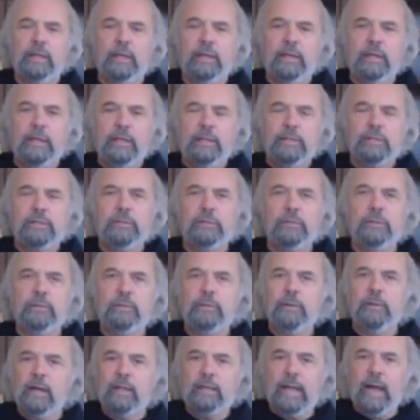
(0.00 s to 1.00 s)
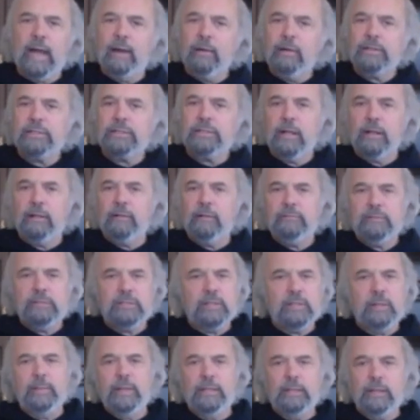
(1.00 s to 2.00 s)
to allow ourselves to
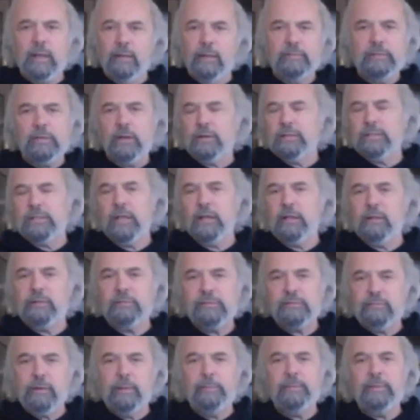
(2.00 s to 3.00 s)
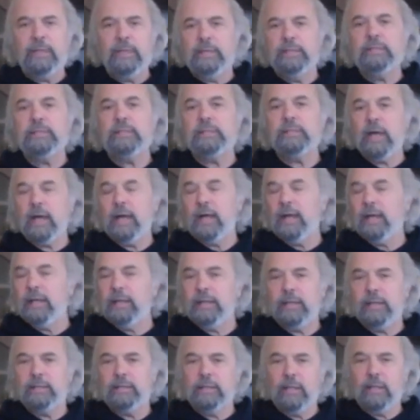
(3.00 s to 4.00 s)
be loved ourselves from the inside
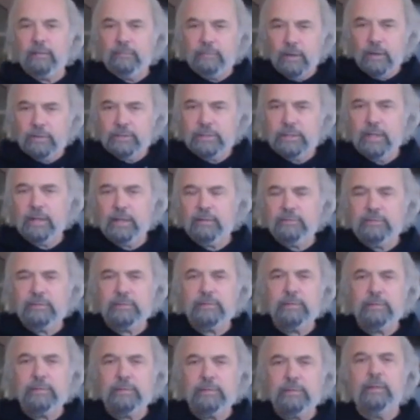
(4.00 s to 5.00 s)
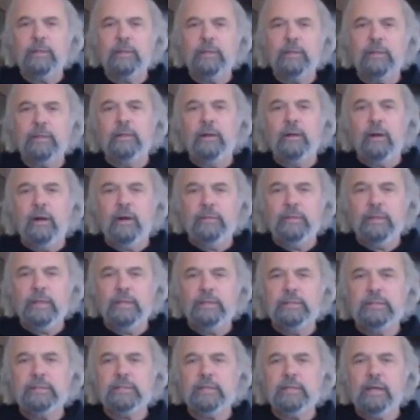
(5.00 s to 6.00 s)
and love ourselves on the
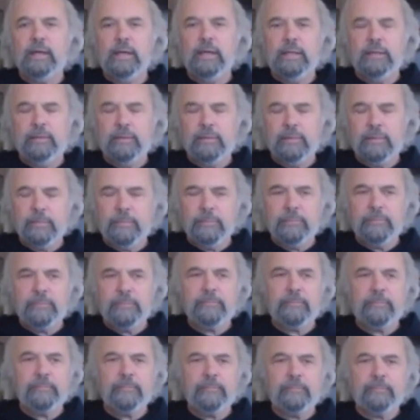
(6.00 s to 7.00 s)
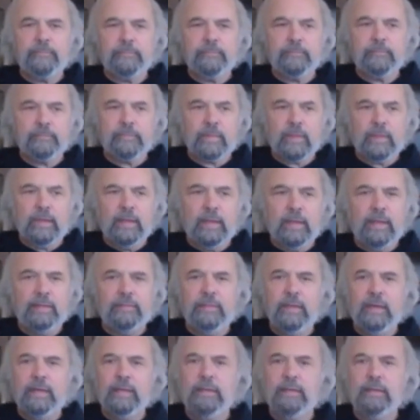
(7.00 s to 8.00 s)
inside. And
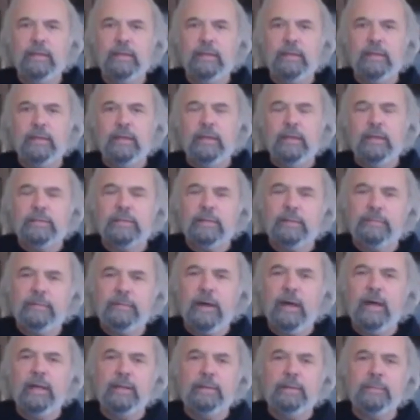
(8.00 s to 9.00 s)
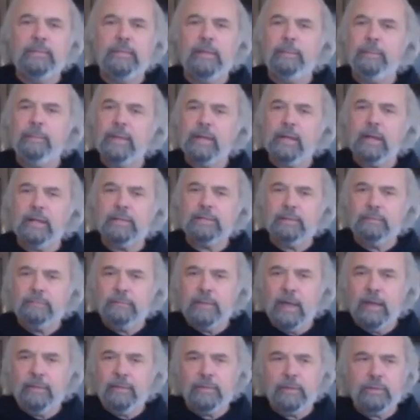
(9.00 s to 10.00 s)
then to find that because of
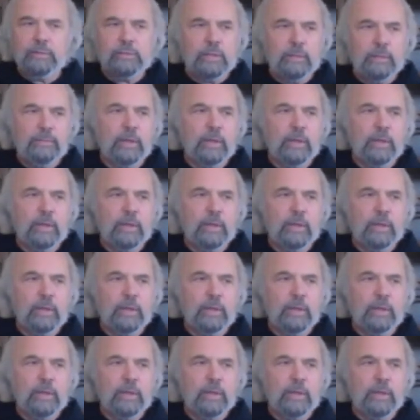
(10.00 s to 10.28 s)
that, there's something